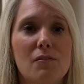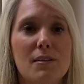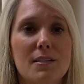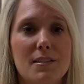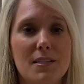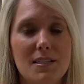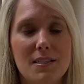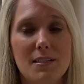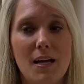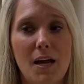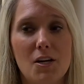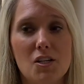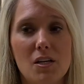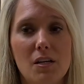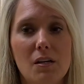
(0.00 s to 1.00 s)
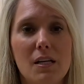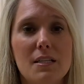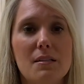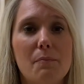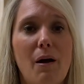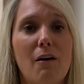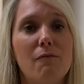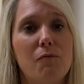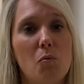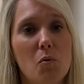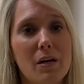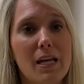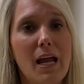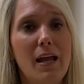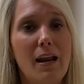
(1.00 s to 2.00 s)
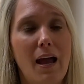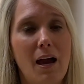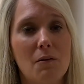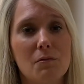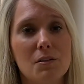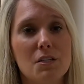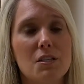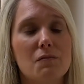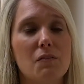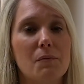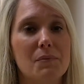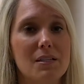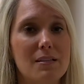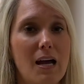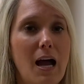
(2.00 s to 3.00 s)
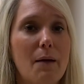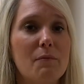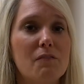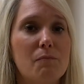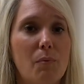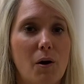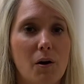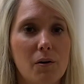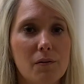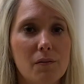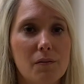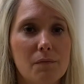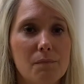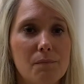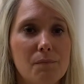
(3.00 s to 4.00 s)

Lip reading: for a C-section is about 48 hours from the time of birth.